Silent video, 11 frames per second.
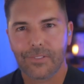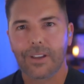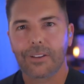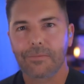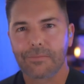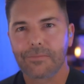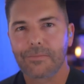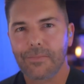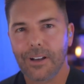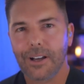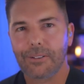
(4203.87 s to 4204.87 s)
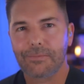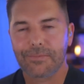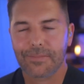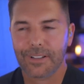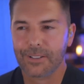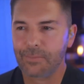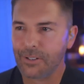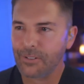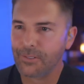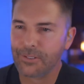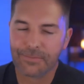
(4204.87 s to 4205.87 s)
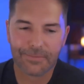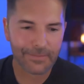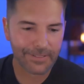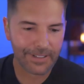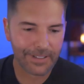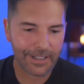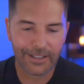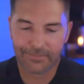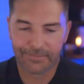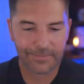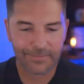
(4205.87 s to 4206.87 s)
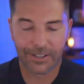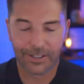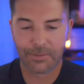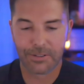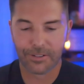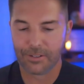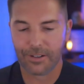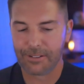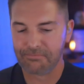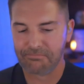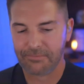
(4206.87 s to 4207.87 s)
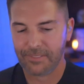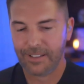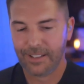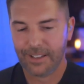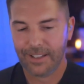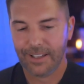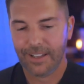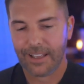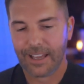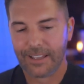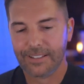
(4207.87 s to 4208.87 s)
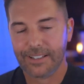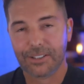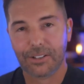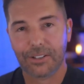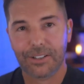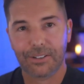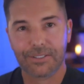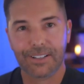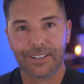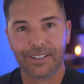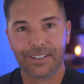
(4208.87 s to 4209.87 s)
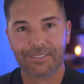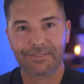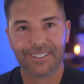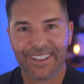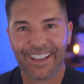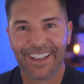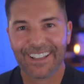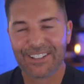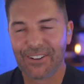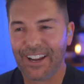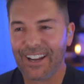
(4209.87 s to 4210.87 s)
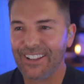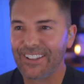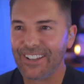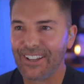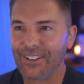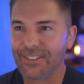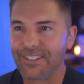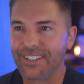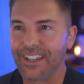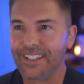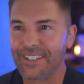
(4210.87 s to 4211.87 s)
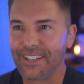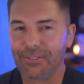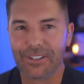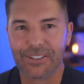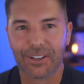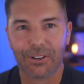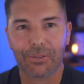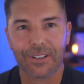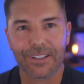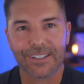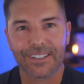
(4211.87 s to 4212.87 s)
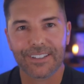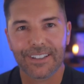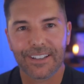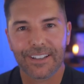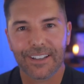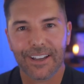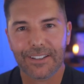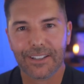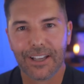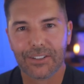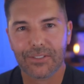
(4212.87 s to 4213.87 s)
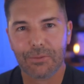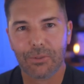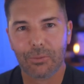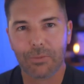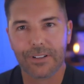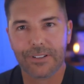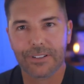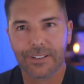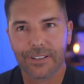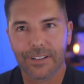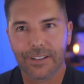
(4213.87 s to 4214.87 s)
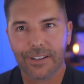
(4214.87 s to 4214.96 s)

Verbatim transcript: Yeah. Wow. That's beautiful. Yeah. Yeah, you're absolutely right. I think that's a good note to end on. Yeah. Is there anything else that you want to share with us in these last few moments